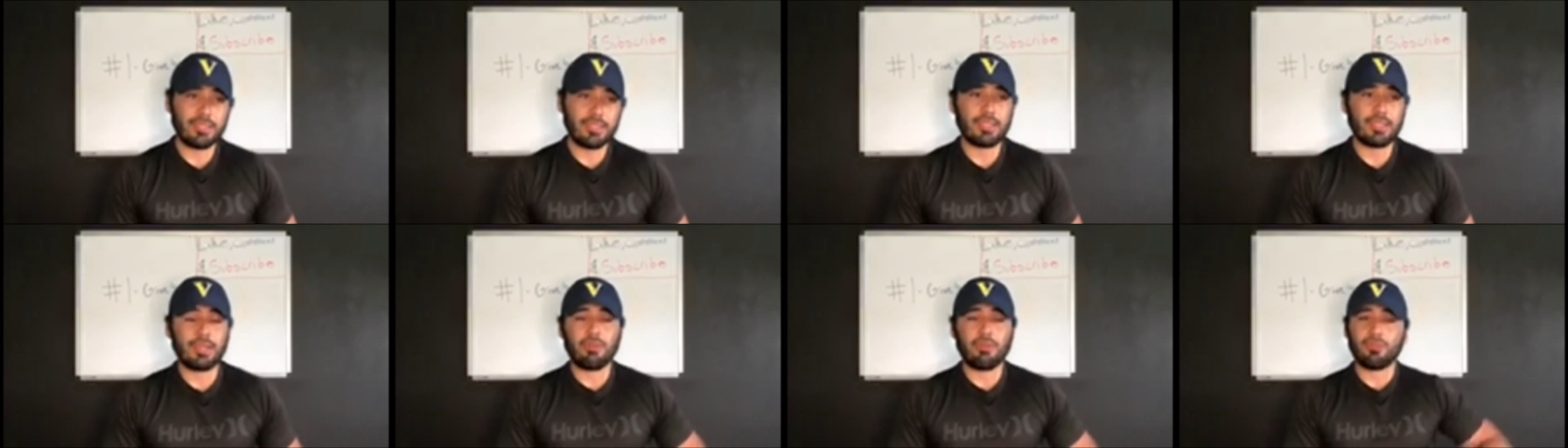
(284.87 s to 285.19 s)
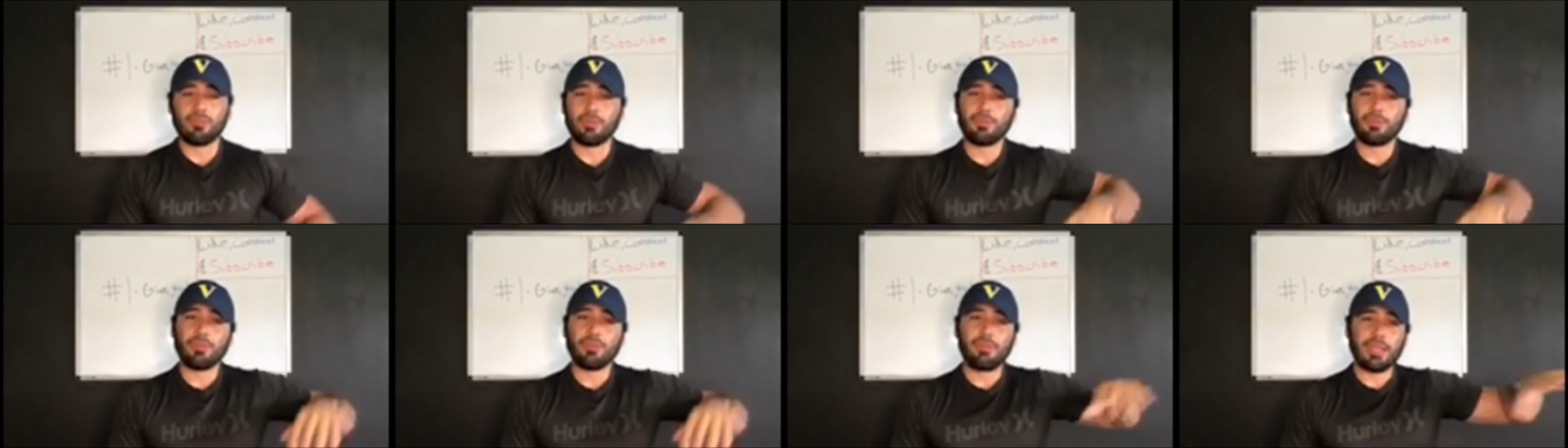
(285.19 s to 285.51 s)
I want
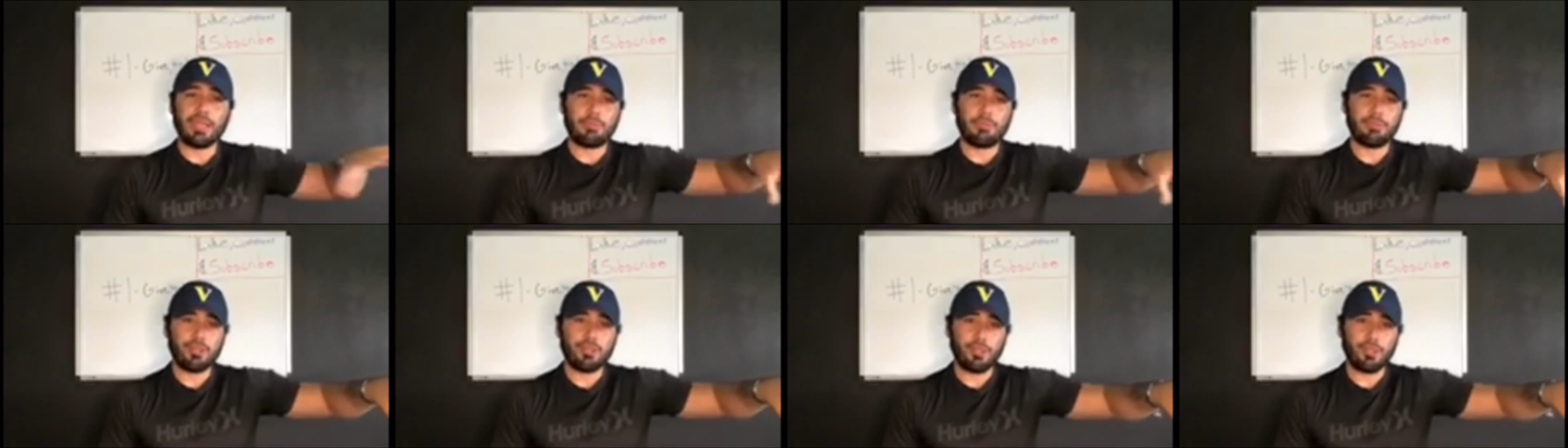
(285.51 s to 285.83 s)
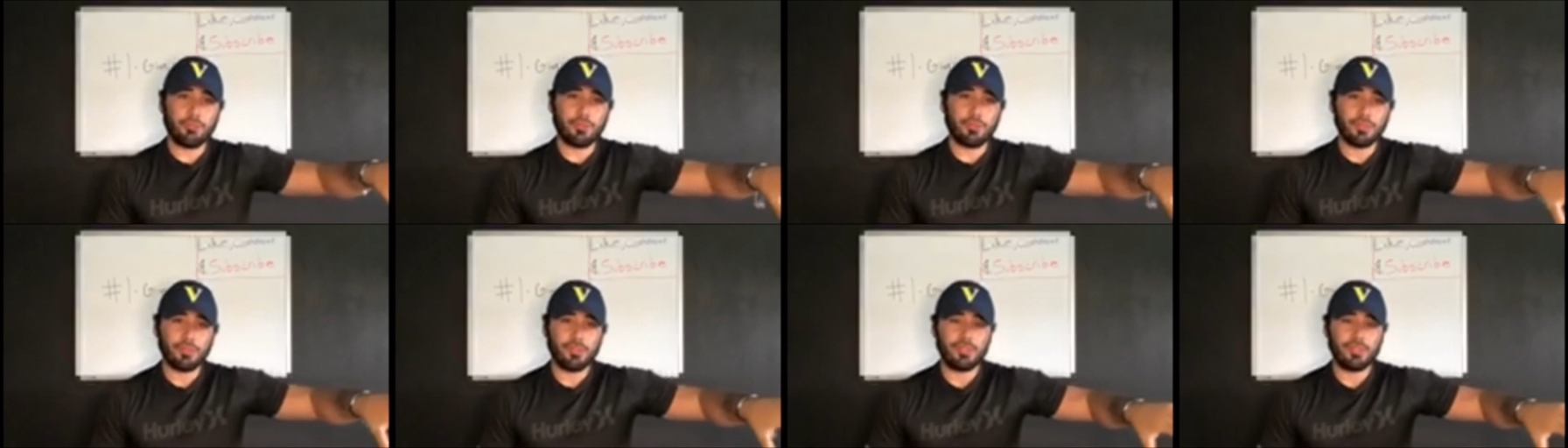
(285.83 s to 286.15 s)
to provide better
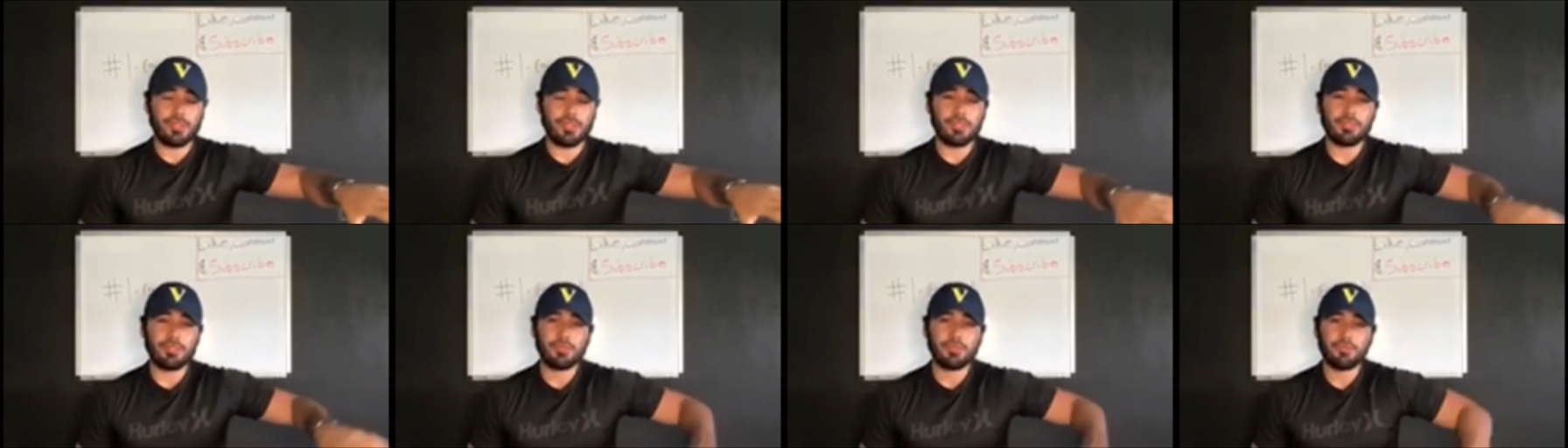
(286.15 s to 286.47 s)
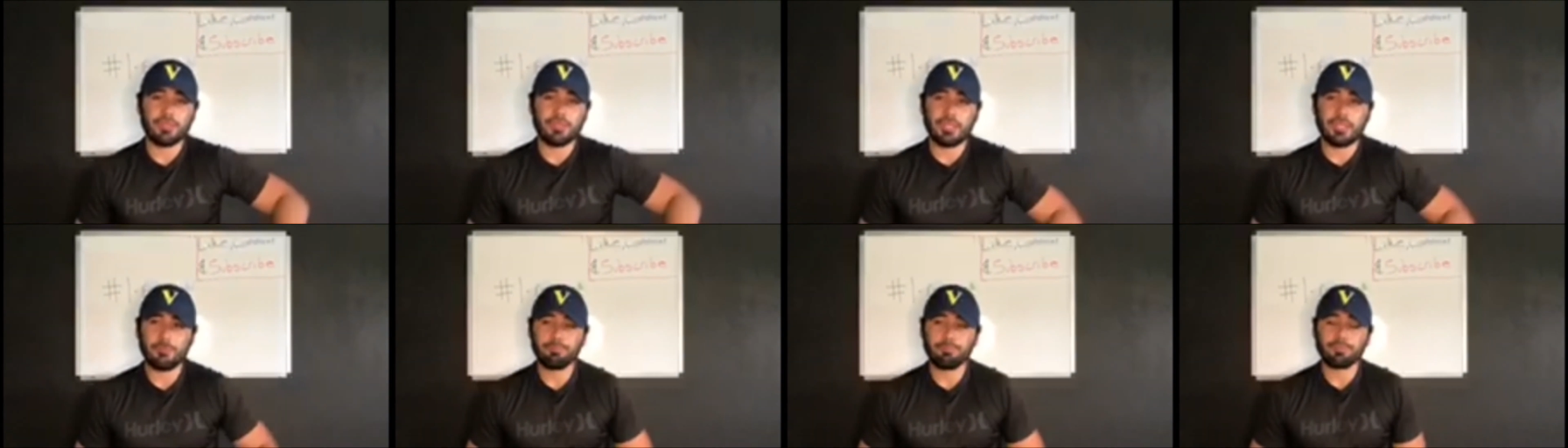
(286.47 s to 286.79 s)
opportunities for
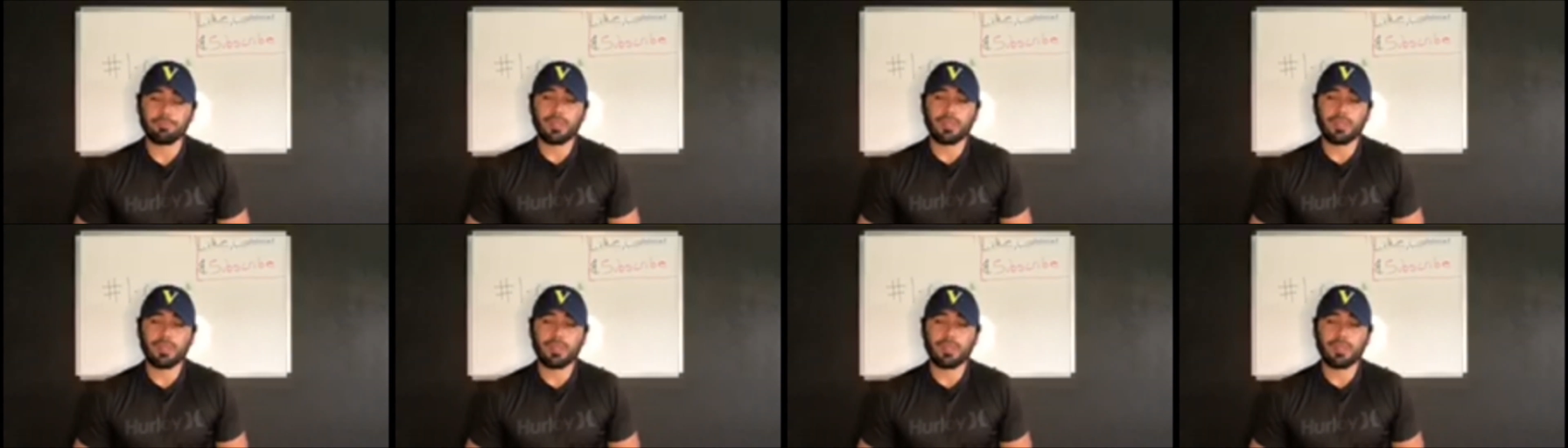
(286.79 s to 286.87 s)
them.